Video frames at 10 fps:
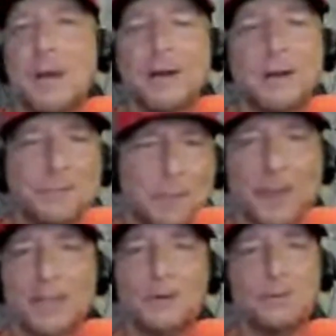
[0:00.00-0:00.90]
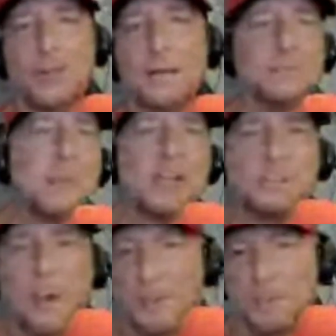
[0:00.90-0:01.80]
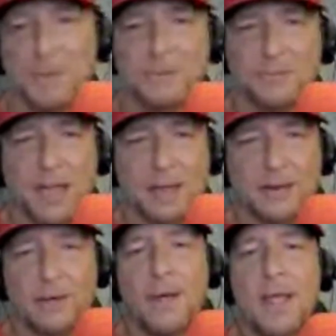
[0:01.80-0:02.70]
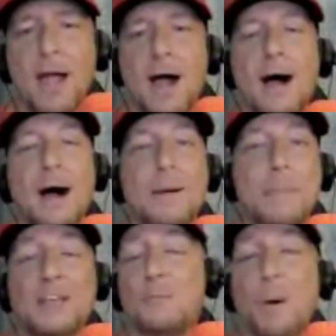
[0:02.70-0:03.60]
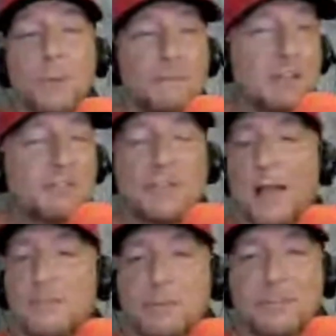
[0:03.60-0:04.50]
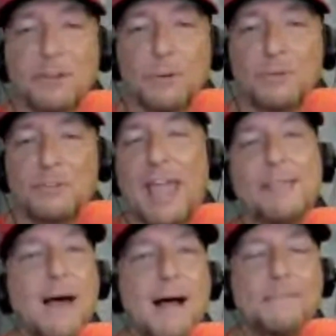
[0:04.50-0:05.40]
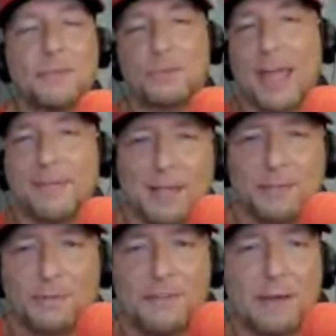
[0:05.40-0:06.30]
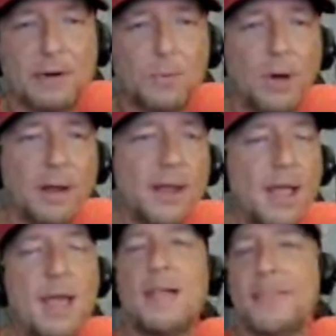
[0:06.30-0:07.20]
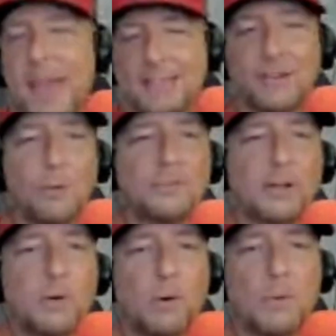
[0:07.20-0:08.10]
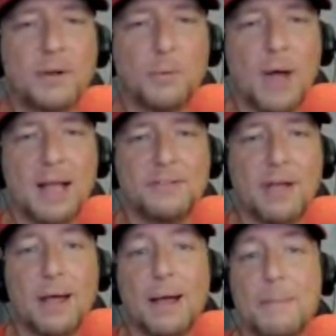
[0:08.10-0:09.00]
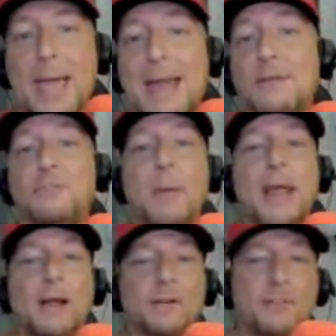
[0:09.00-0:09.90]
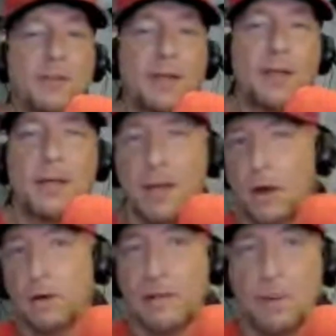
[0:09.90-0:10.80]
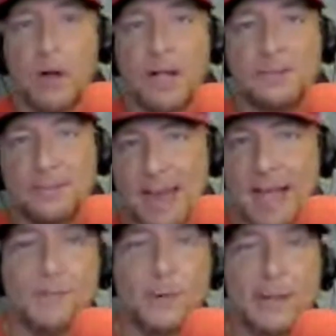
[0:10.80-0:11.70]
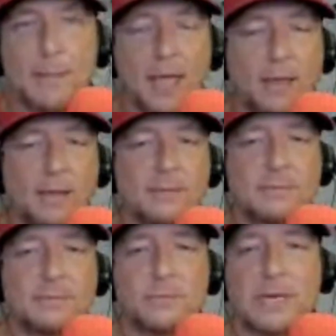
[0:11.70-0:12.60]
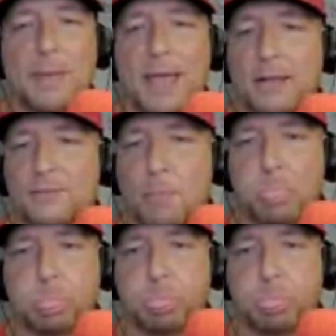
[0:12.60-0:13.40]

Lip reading: to be married to somebody who loves baseball as much as I do. Baseball movies, she loves them too. Sandlot. Sandlot's her favorite one. That's always a cool one to watch. Bad News Bears, early ones, not the remake. Remakes,